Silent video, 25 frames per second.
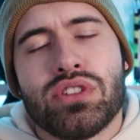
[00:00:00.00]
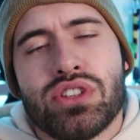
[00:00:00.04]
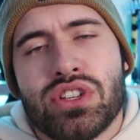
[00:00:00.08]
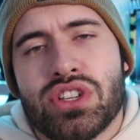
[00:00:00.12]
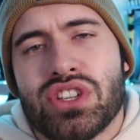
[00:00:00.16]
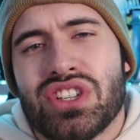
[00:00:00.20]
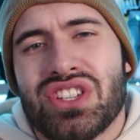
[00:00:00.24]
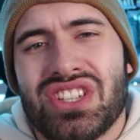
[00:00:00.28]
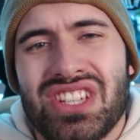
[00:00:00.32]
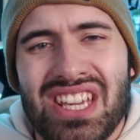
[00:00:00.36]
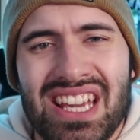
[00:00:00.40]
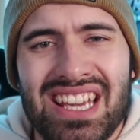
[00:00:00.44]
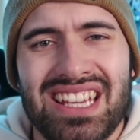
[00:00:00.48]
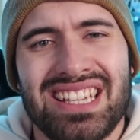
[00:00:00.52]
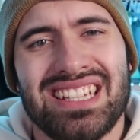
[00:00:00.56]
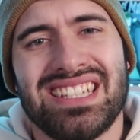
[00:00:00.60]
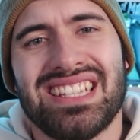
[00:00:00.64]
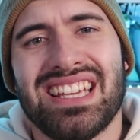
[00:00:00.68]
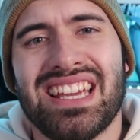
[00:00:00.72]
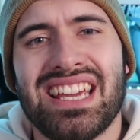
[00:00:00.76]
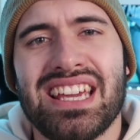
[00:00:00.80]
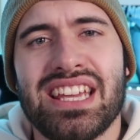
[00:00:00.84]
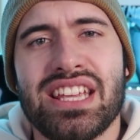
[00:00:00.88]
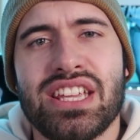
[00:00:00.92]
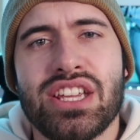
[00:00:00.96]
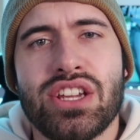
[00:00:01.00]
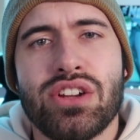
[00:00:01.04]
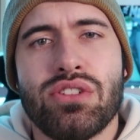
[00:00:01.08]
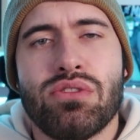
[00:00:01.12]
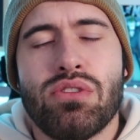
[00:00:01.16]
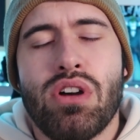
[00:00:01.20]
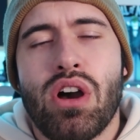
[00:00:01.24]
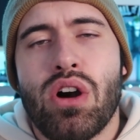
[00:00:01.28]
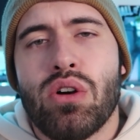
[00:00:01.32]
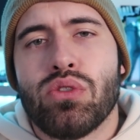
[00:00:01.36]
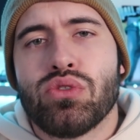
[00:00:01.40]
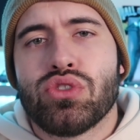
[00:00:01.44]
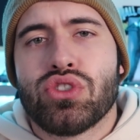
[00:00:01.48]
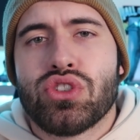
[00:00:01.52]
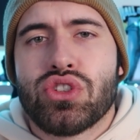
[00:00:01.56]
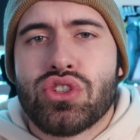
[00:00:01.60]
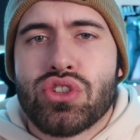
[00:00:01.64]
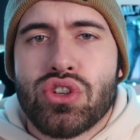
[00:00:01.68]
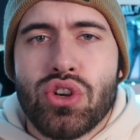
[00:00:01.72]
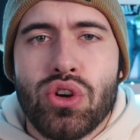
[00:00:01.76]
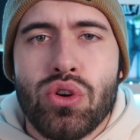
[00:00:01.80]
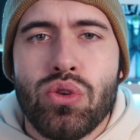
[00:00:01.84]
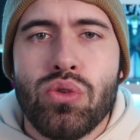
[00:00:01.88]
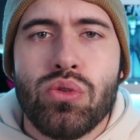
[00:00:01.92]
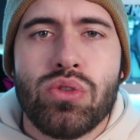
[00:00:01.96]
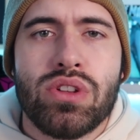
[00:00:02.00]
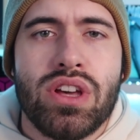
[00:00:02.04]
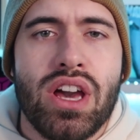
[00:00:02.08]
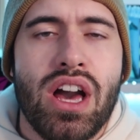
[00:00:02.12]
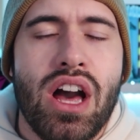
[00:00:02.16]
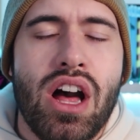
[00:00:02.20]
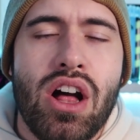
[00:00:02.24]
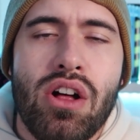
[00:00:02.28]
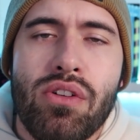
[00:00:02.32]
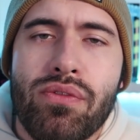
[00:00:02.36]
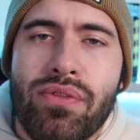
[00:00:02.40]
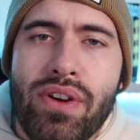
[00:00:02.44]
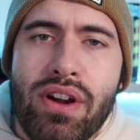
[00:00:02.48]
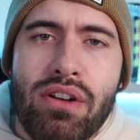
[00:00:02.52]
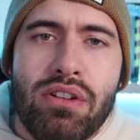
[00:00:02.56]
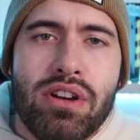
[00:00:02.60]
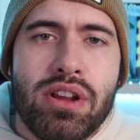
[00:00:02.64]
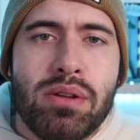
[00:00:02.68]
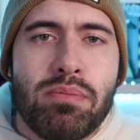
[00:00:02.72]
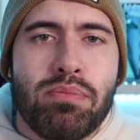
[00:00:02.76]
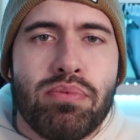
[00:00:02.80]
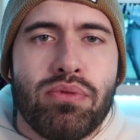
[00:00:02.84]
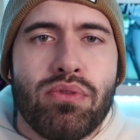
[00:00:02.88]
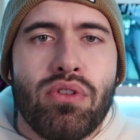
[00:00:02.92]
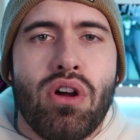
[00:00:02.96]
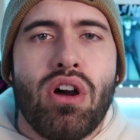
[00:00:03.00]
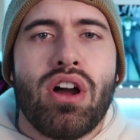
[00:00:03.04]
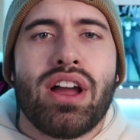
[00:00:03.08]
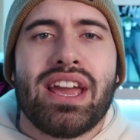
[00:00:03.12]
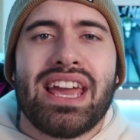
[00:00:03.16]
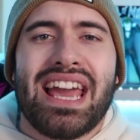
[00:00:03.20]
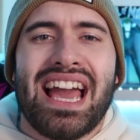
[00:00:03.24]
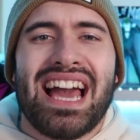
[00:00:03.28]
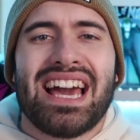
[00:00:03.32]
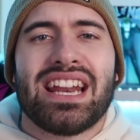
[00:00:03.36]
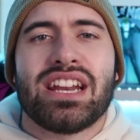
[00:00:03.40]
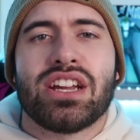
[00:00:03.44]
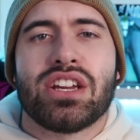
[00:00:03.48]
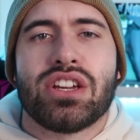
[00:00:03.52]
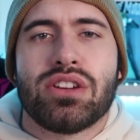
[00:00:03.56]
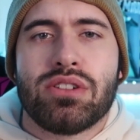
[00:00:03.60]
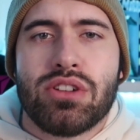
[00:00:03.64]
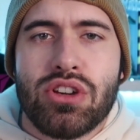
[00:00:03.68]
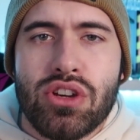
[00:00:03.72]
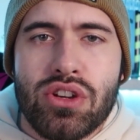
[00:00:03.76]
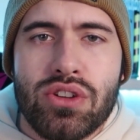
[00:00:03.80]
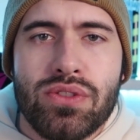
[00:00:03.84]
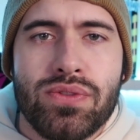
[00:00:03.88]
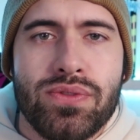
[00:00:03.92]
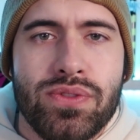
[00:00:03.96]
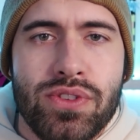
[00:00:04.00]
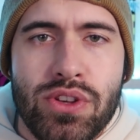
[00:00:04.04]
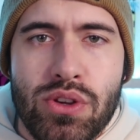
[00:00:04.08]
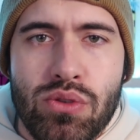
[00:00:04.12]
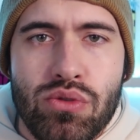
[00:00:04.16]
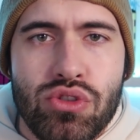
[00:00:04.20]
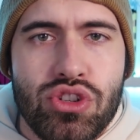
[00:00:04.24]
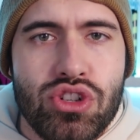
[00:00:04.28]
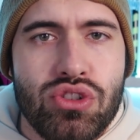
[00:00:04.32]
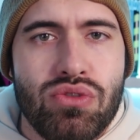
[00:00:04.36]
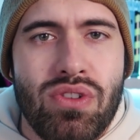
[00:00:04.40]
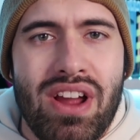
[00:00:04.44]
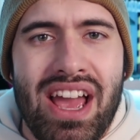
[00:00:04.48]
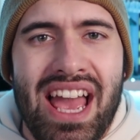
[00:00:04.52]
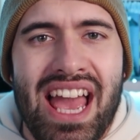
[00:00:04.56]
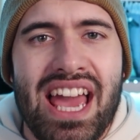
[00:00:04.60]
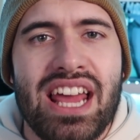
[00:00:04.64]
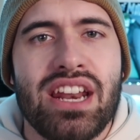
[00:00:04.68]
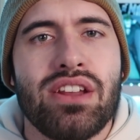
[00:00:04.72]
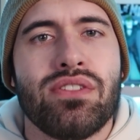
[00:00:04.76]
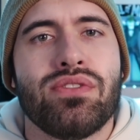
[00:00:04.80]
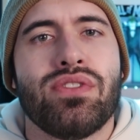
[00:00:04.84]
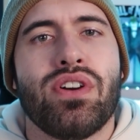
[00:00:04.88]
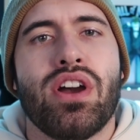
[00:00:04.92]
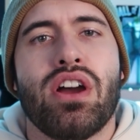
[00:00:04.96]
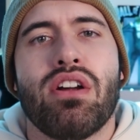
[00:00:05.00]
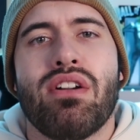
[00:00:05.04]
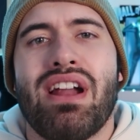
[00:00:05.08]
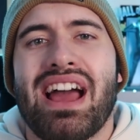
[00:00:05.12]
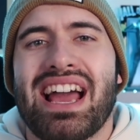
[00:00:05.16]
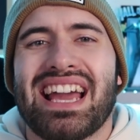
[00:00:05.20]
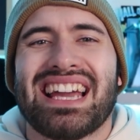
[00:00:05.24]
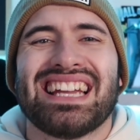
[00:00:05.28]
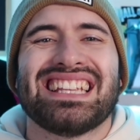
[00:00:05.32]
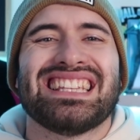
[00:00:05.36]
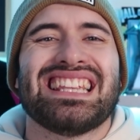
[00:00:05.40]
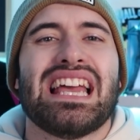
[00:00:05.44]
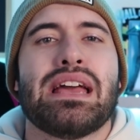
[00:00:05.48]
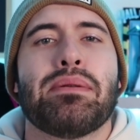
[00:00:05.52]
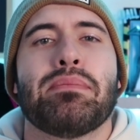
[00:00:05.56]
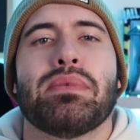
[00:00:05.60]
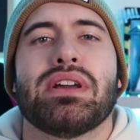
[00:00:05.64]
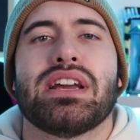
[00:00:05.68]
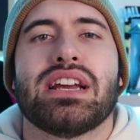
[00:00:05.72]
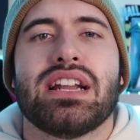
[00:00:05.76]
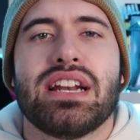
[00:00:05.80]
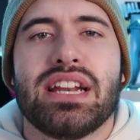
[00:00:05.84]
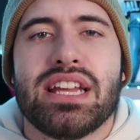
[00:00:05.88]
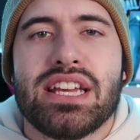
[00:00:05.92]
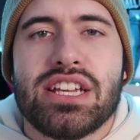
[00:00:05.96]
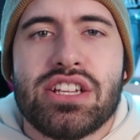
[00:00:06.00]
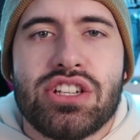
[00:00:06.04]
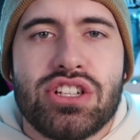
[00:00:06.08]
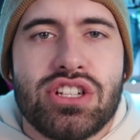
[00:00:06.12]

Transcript: was a 16-year-old schoolgirl, very bright, had a good future ahead of her academically.